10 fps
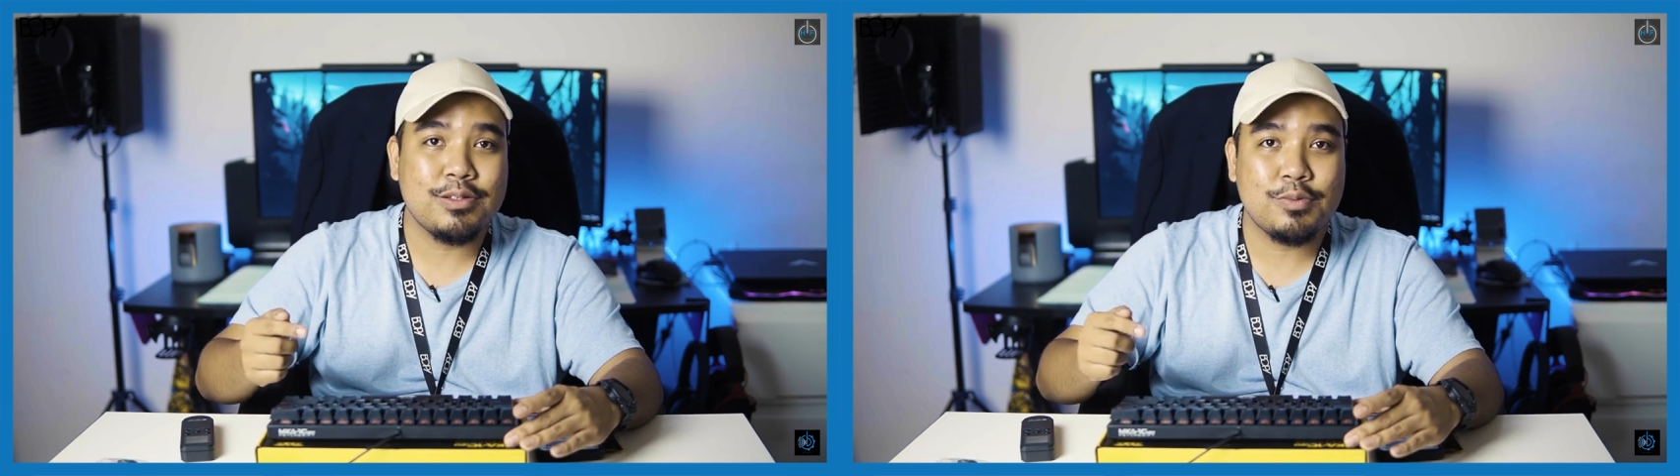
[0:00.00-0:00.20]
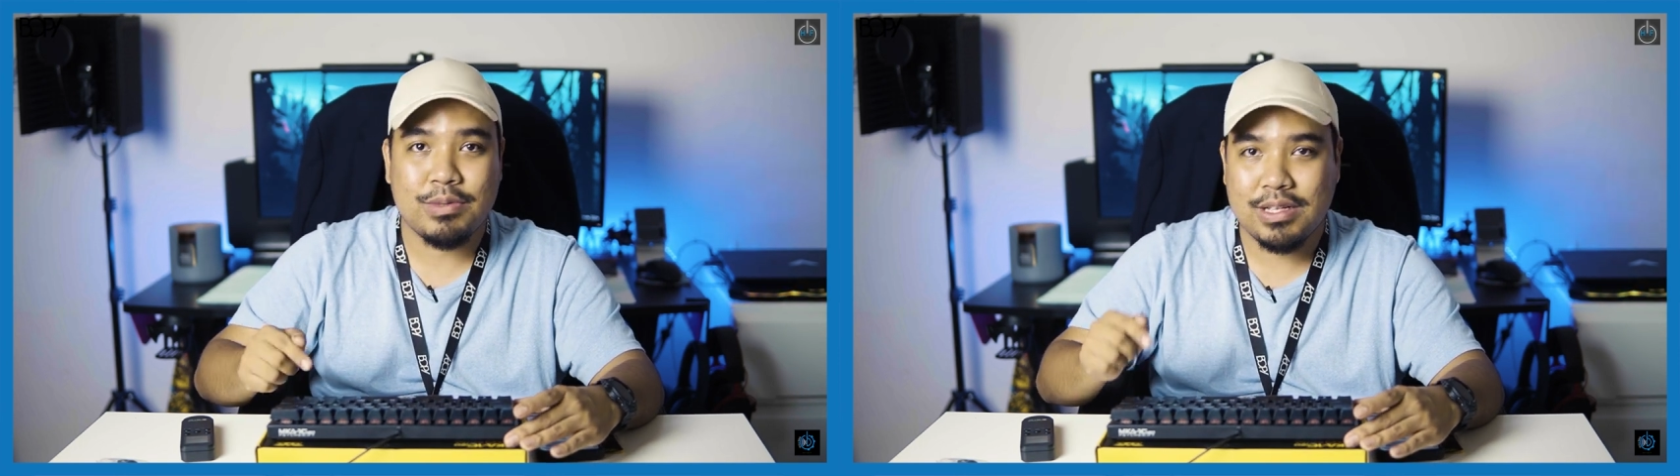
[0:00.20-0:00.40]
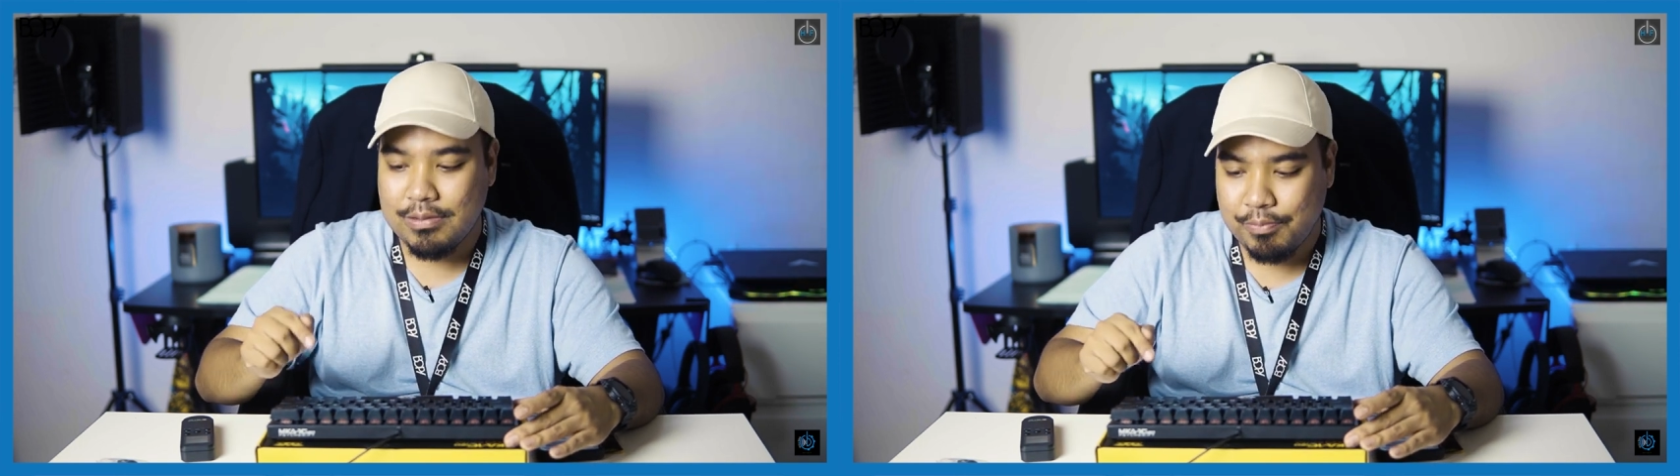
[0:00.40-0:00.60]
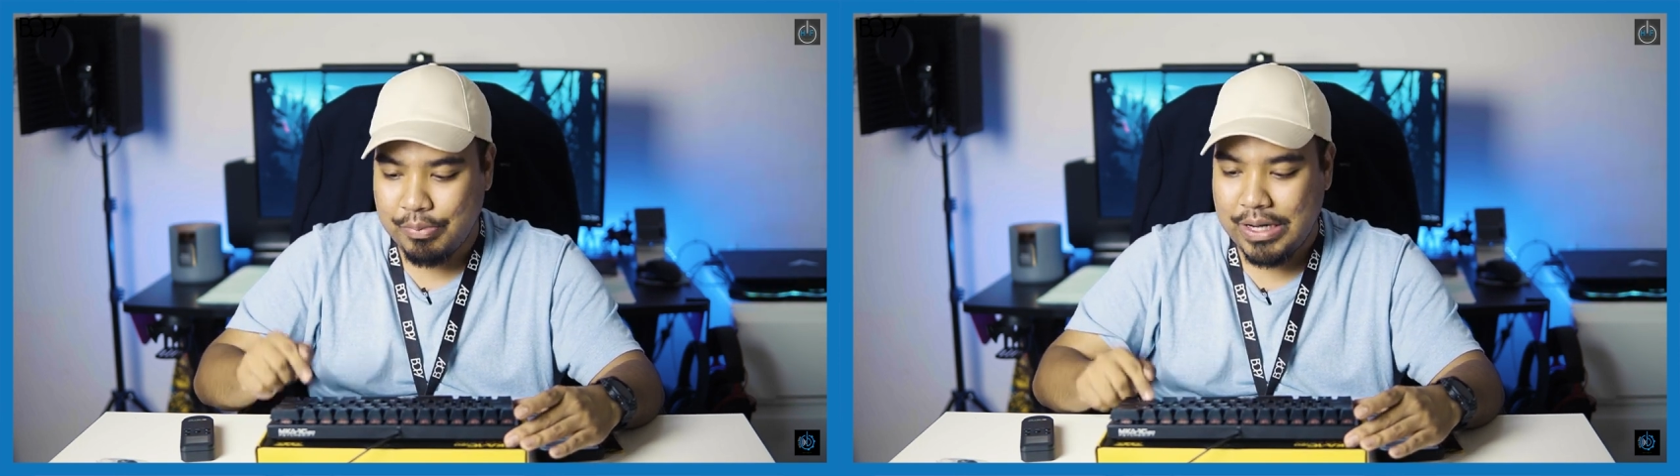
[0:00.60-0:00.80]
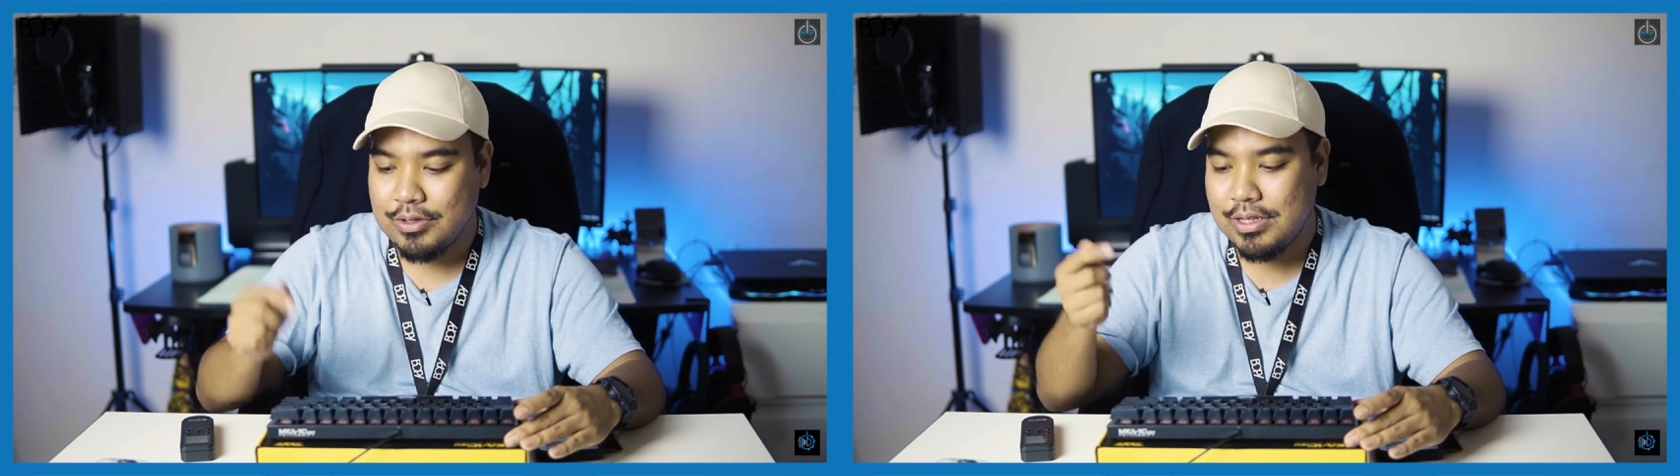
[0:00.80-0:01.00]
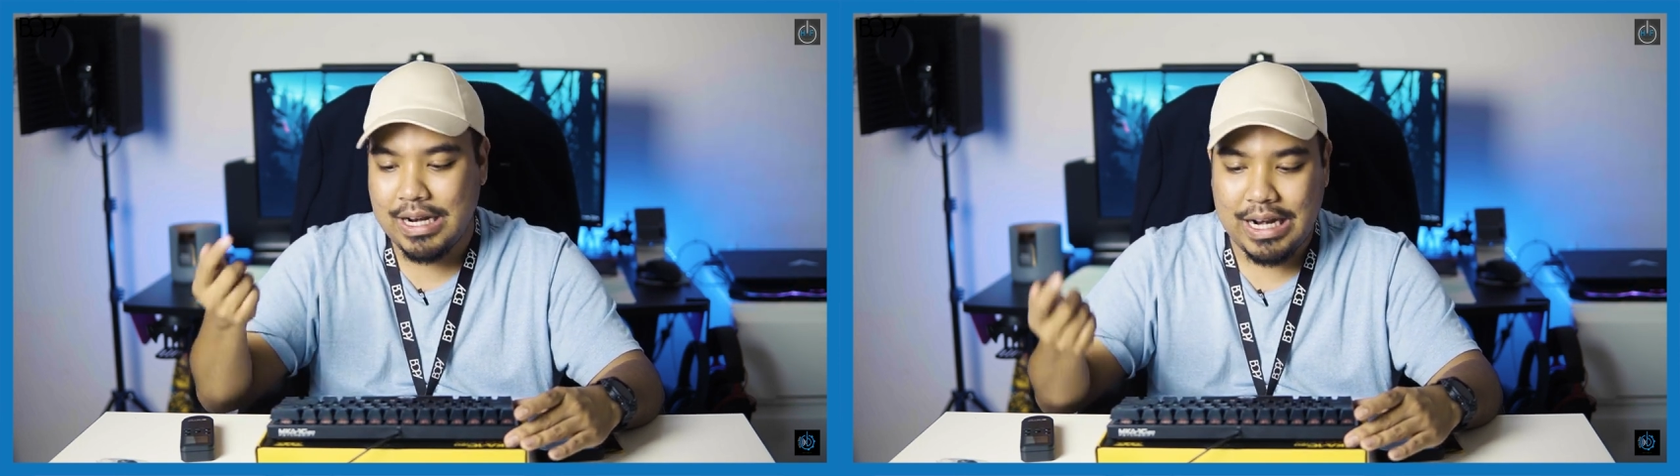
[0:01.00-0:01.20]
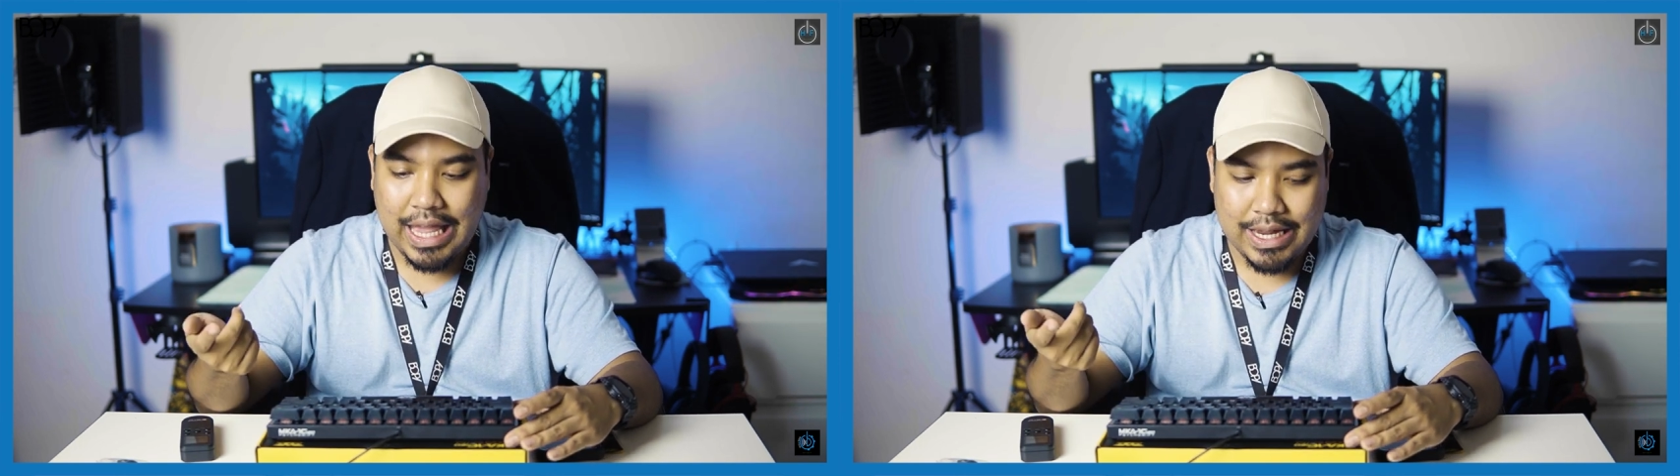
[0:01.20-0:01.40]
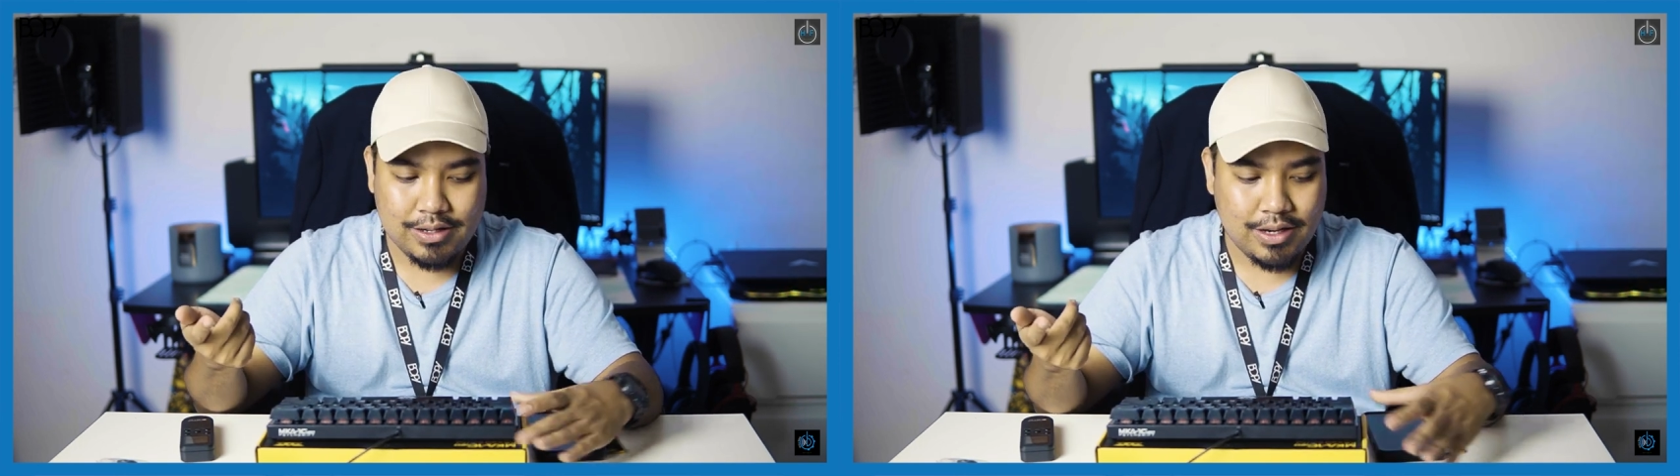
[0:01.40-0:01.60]
just press on the
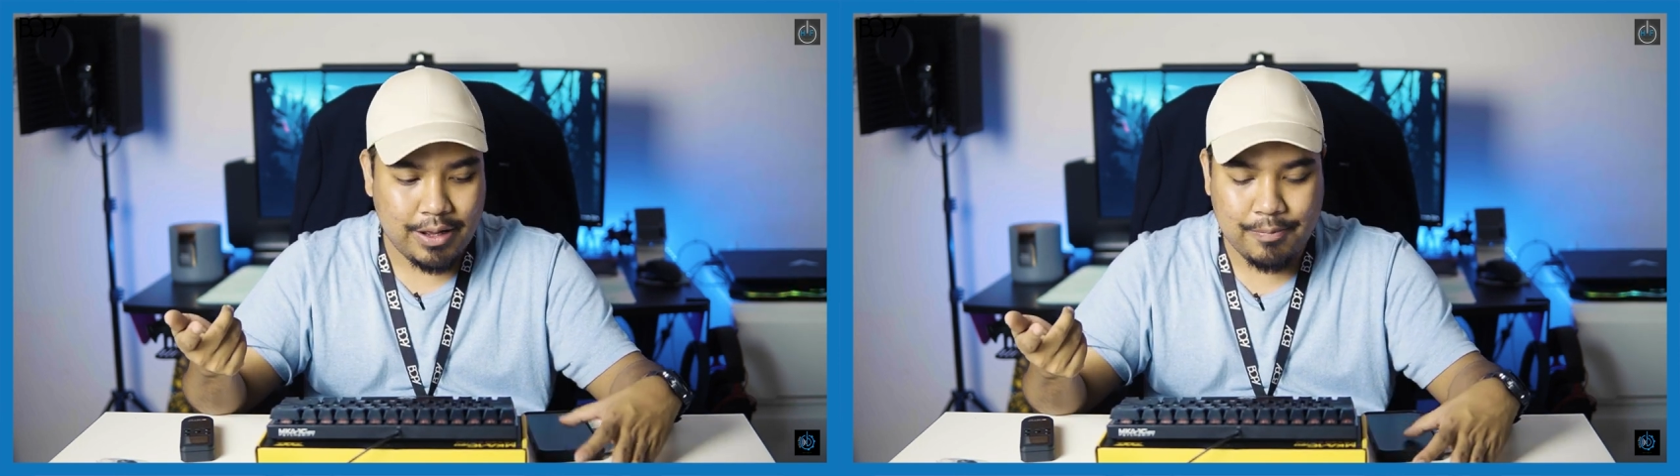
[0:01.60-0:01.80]
light